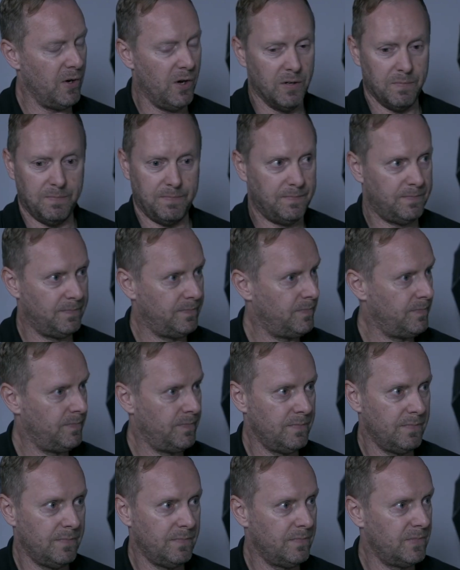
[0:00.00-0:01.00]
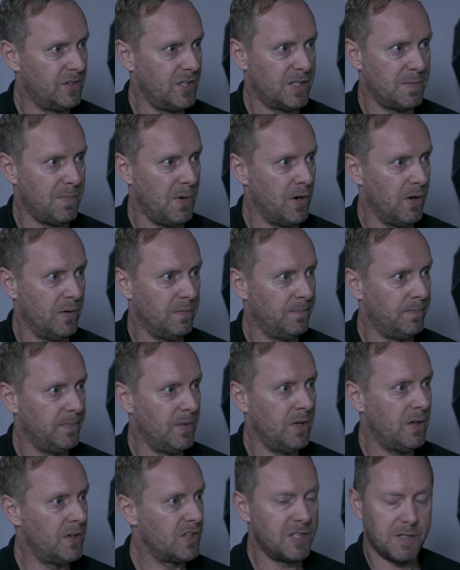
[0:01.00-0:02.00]
on um, of Spot
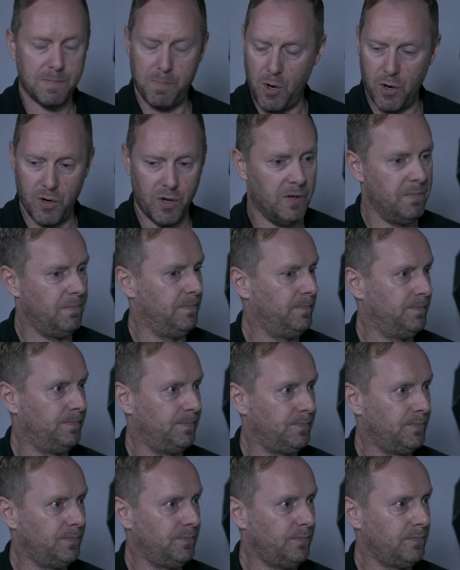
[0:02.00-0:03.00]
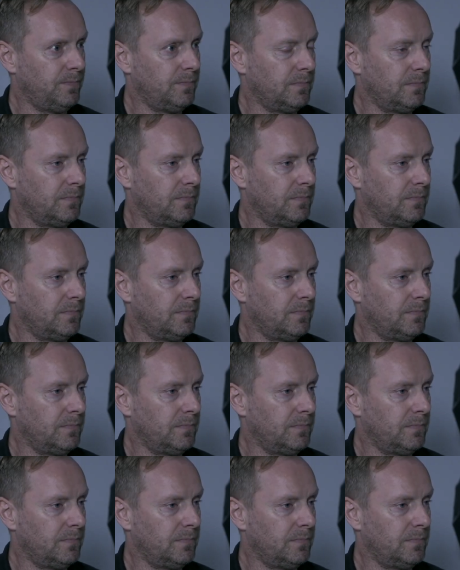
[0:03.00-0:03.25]
reality. On. Spot on. And